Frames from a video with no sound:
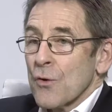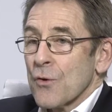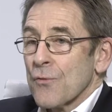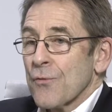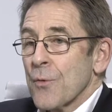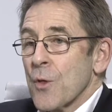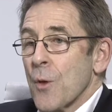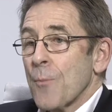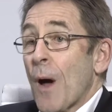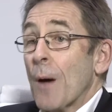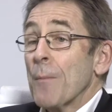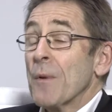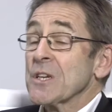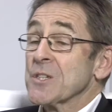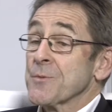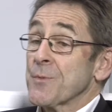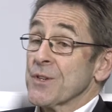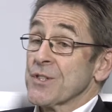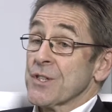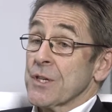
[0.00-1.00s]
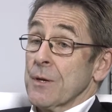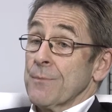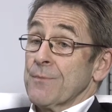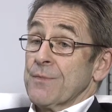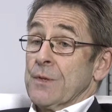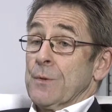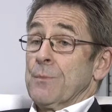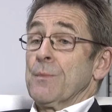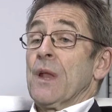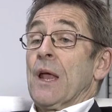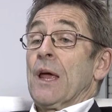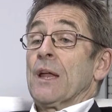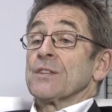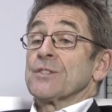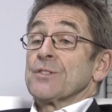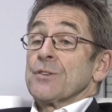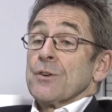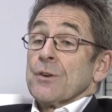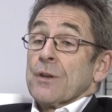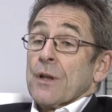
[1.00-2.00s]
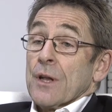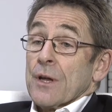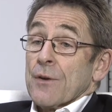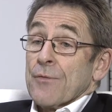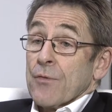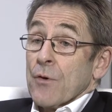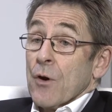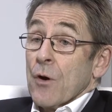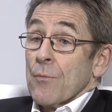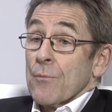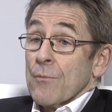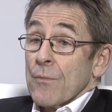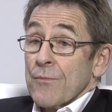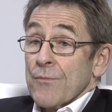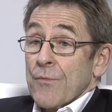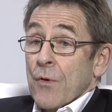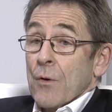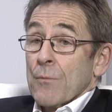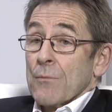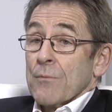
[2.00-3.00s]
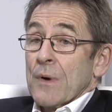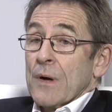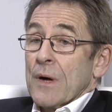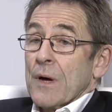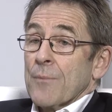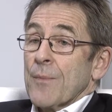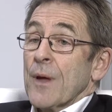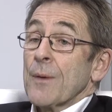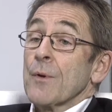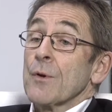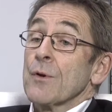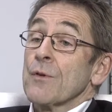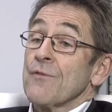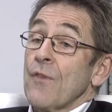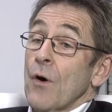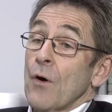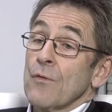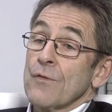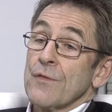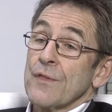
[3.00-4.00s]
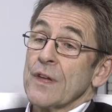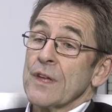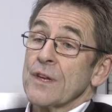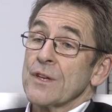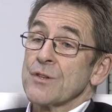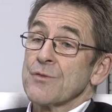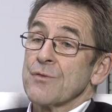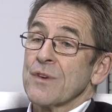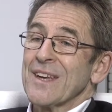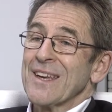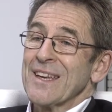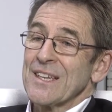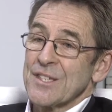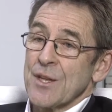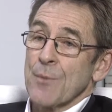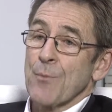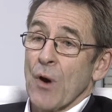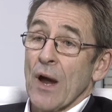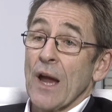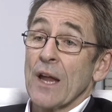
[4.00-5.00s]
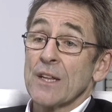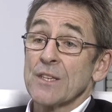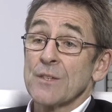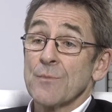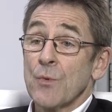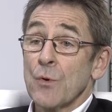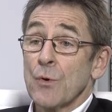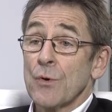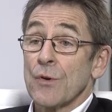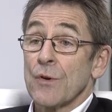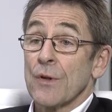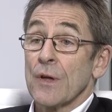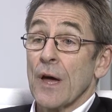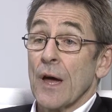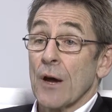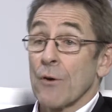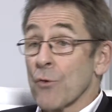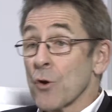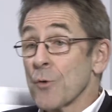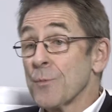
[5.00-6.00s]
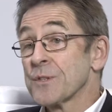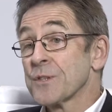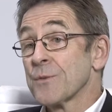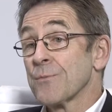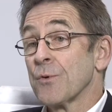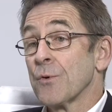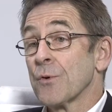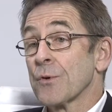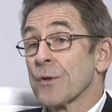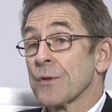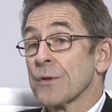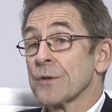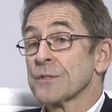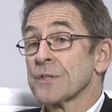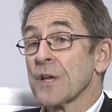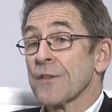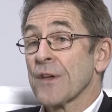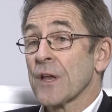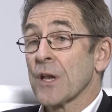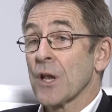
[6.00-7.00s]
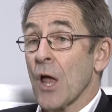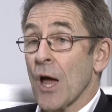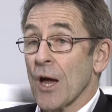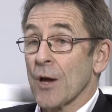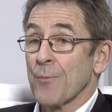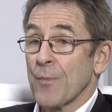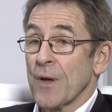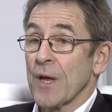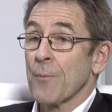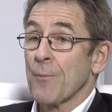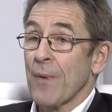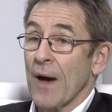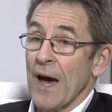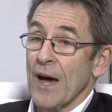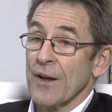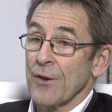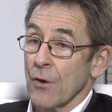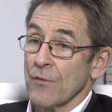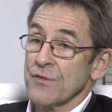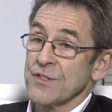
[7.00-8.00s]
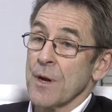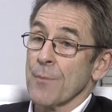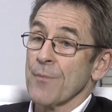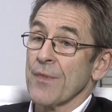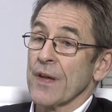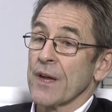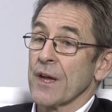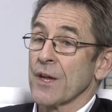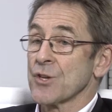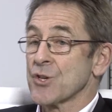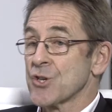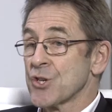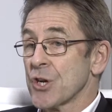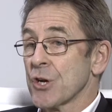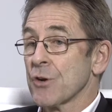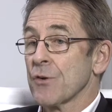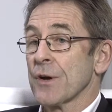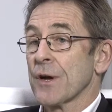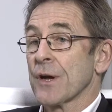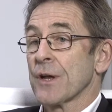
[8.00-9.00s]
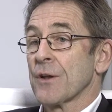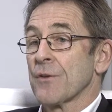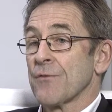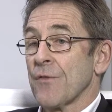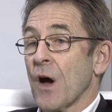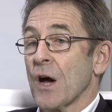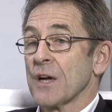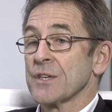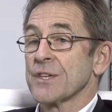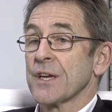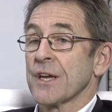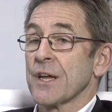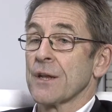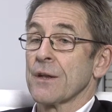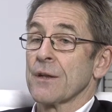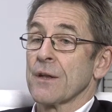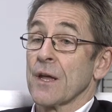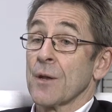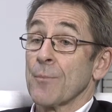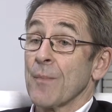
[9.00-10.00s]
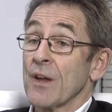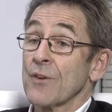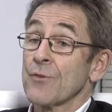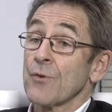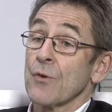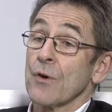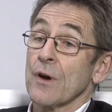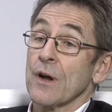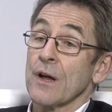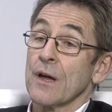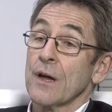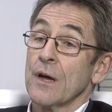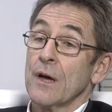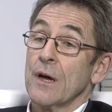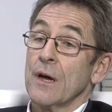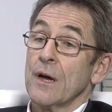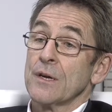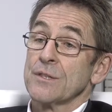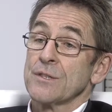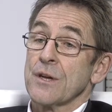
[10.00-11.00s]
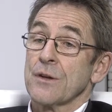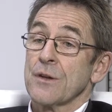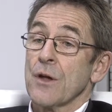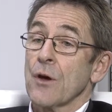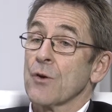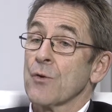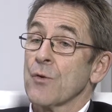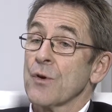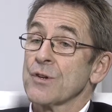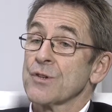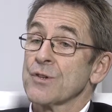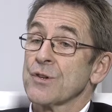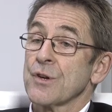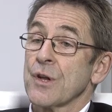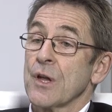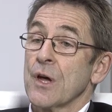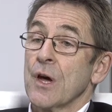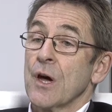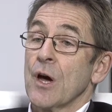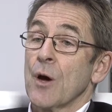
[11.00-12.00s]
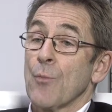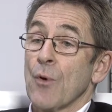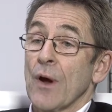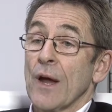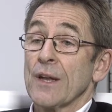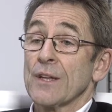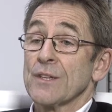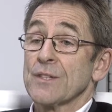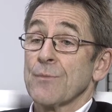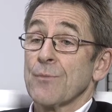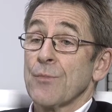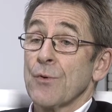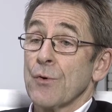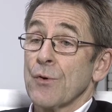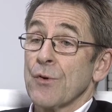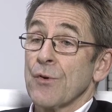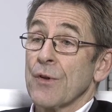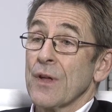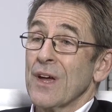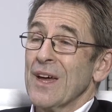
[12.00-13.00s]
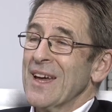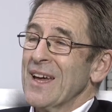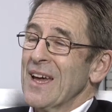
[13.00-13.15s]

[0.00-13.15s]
From the public's perception, and certainly from people involved in the industry, yes, the brand is important. A group is important. There's nothing like being part of something and sharing and advising and mentoring. So no question, a brand is important.